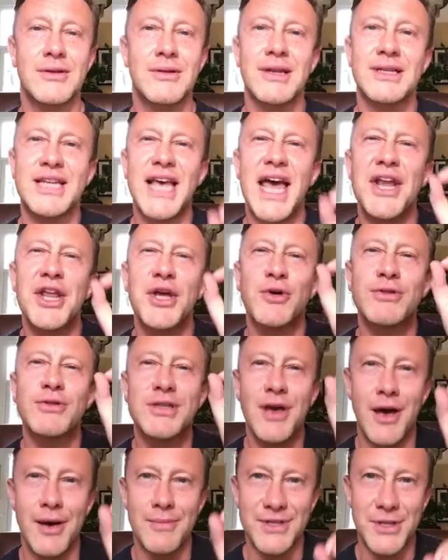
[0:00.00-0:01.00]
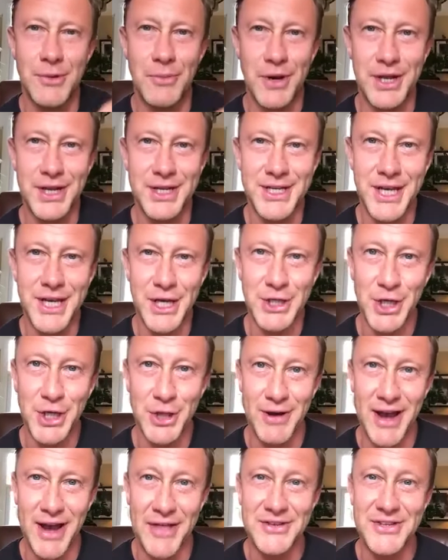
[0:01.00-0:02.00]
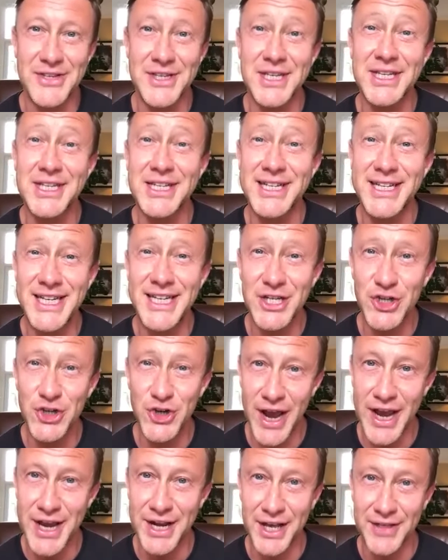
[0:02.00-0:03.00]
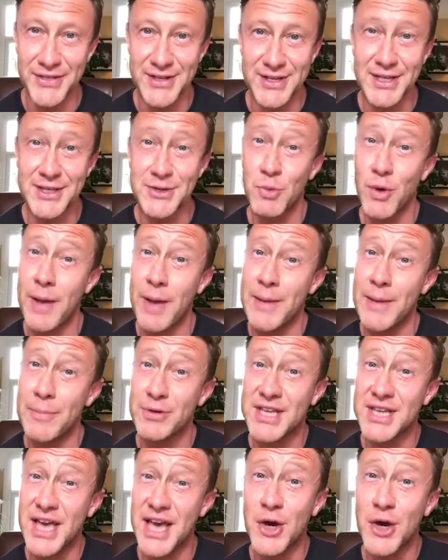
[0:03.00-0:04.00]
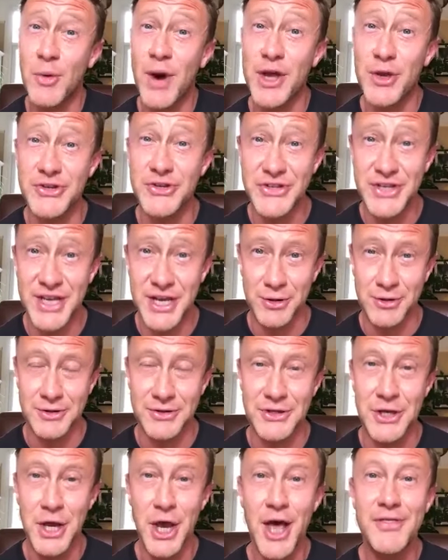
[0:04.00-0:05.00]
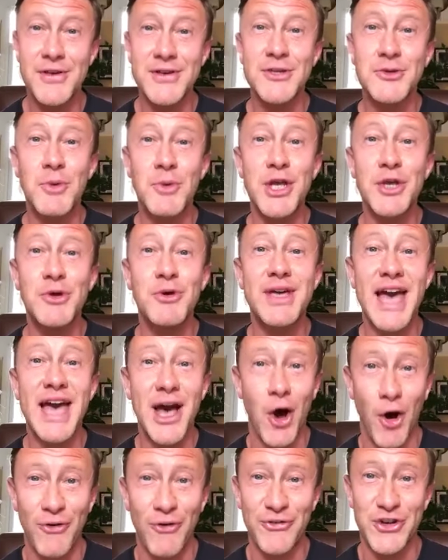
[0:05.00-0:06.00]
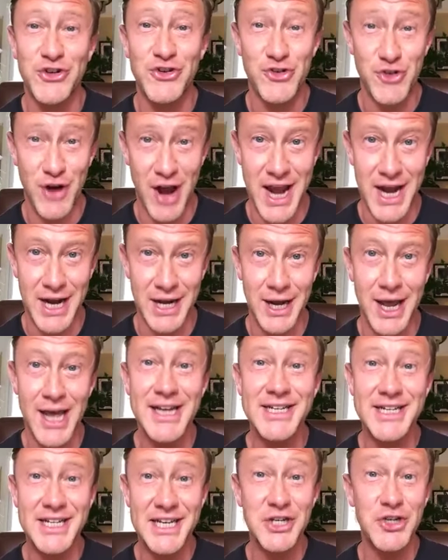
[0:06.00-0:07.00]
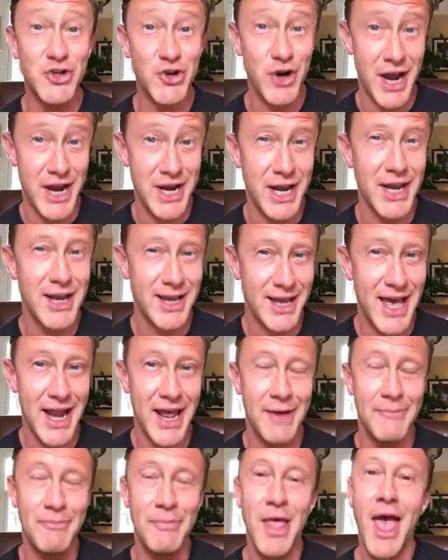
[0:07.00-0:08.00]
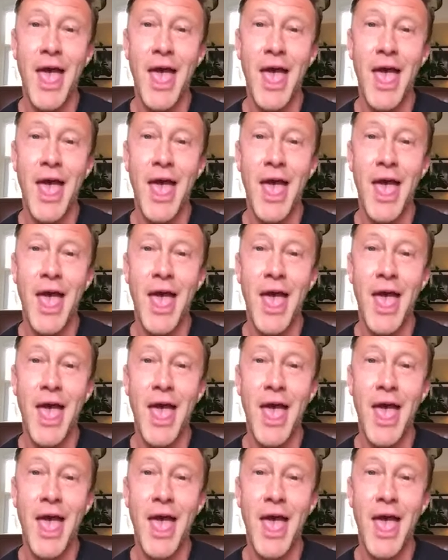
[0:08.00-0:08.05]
technical terms that we're going to teach you throughout this is detraining. This isn't where people take away your skills. This is where you get off a train. Detraining, get it?